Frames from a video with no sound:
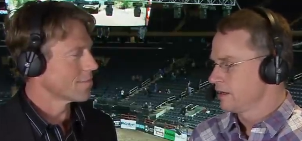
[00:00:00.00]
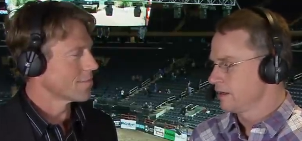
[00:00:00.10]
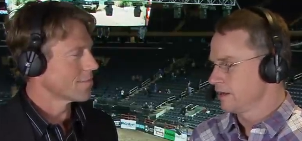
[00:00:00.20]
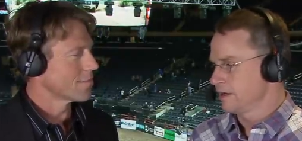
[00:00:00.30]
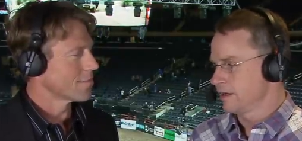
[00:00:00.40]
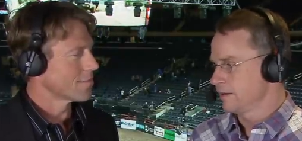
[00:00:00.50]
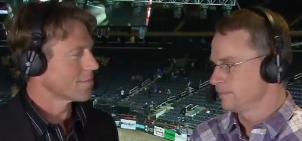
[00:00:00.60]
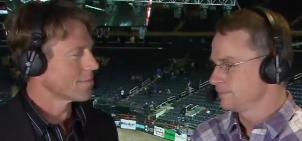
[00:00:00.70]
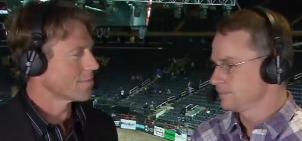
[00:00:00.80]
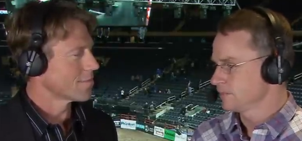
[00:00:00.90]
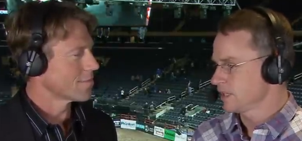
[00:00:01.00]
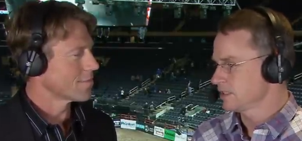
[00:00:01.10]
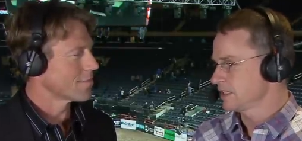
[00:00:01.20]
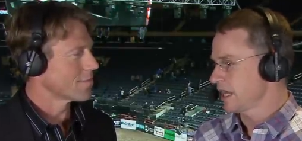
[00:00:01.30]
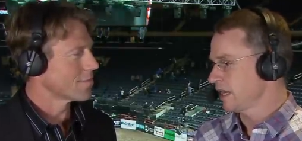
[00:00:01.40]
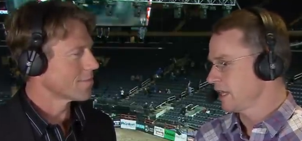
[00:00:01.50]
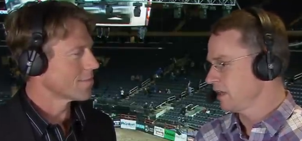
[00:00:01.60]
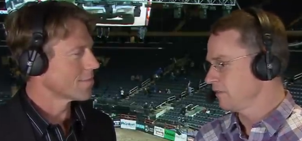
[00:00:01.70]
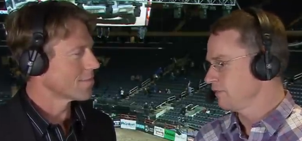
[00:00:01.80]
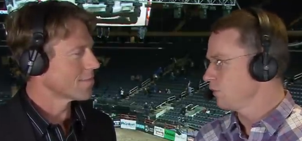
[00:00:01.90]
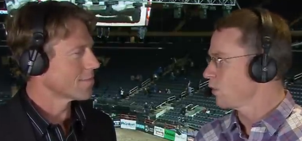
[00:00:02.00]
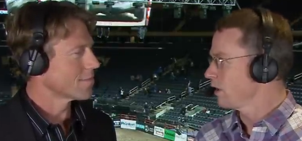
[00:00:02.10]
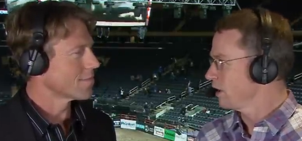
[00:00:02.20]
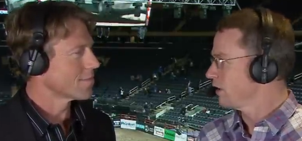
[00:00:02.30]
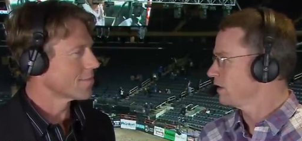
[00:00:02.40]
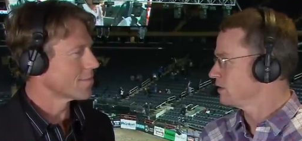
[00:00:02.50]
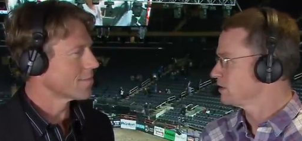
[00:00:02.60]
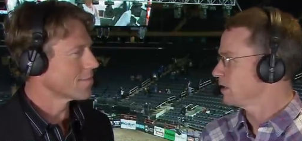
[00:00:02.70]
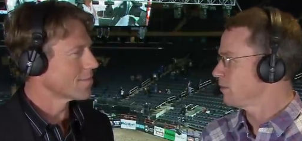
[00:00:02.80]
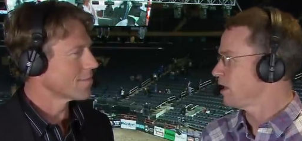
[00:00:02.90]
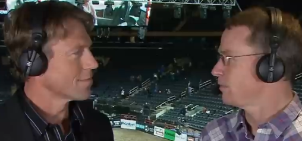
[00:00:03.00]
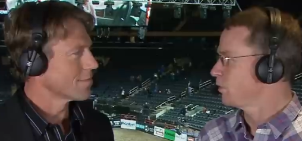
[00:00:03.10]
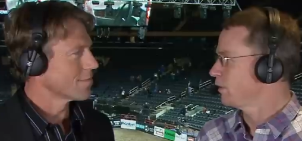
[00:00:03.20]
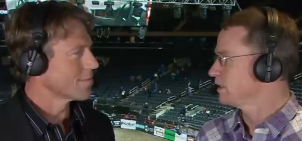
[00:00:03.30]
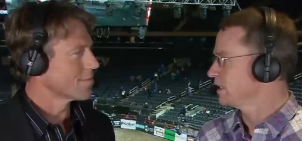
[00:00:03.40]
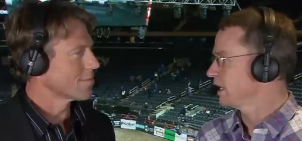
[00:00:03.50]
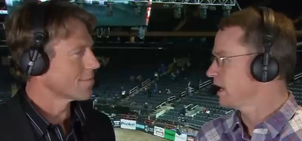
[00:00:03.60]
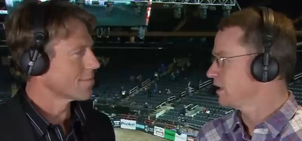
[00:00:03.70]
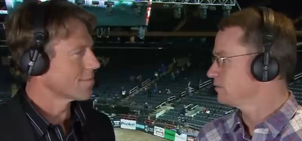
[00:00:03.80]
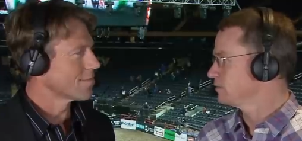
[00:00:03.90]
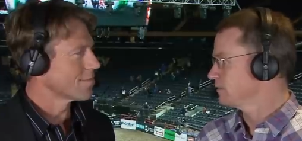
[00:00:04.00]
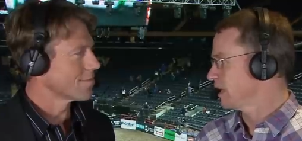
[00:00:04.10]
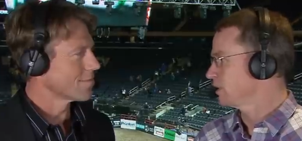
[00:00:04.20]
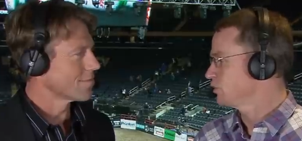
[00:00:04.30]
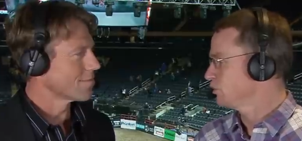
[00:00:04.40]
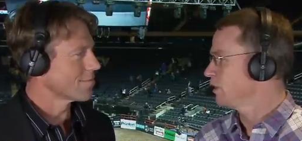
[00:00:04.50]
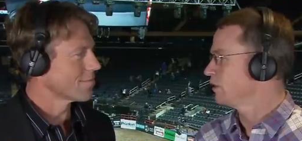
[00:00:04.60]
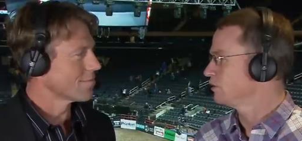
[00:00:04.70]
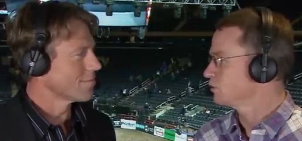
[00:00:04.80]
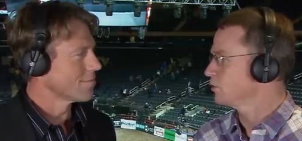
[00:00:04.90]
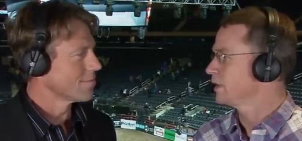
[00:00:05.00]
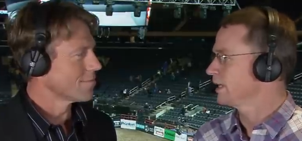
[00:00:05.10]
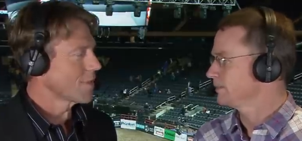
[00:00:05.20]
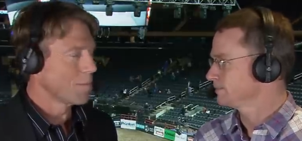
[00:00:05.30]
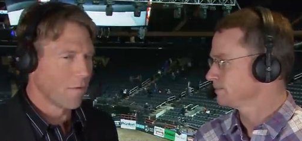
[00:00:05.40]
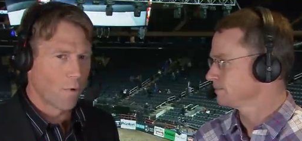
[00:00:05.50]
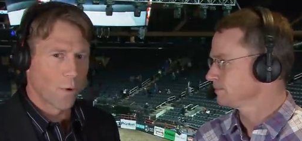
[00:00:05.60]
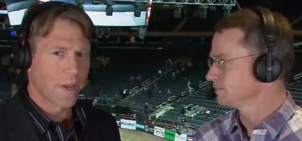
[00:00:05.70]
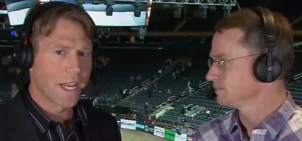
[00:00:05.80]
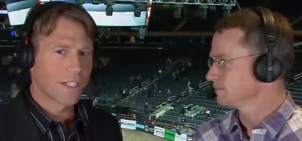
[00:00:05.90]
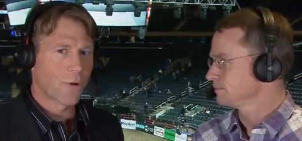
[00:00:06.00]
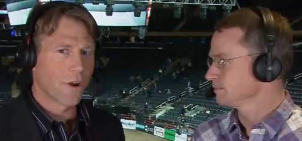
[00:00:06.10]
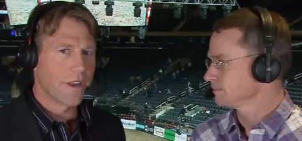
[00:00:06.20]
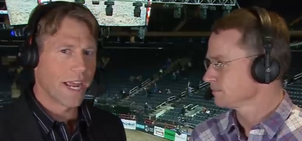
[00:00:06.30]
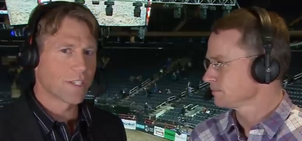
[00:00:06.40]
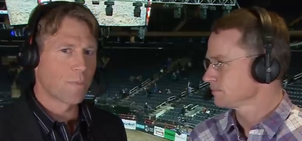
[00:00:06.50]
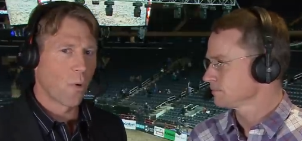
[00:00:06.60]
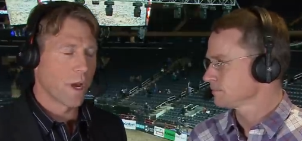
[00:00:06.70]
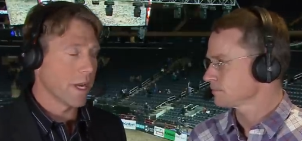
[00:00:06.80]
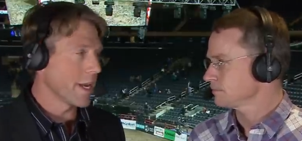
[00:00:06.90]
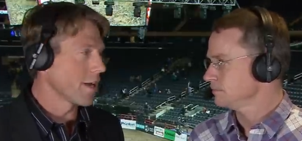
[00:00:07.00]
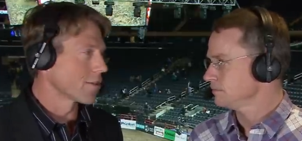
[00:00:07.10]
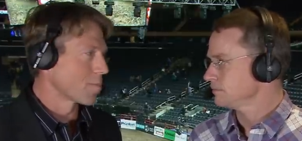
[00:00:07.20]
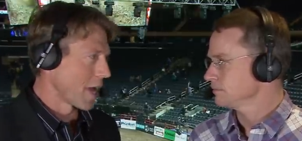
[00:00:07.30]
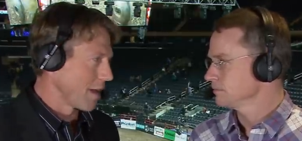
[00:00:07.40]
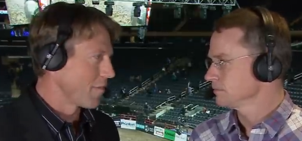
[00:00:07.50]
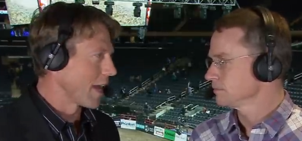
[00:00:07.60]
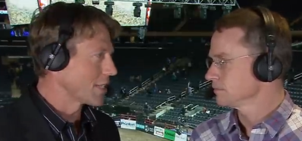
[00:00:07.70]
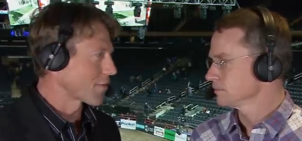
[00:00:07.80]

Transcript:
Speaker 1: Um, instead of getting 400 and some odd points, he got like 220.
Speaker 2: Before we get to our next point, here's my advice